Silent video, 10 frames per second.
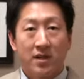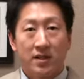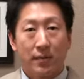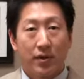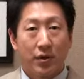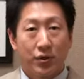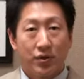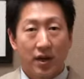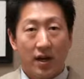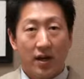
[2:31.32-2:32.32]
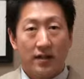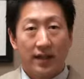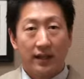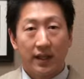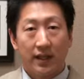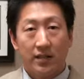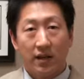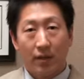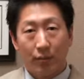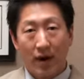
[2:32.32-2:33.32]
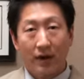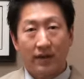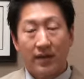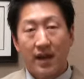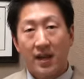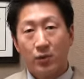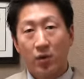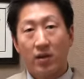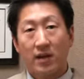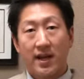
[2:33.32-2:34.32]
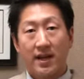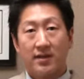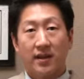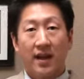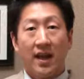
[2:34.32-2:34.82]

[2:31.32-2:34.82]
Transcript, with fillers: Some of those uh, techniques, a brow lift as well as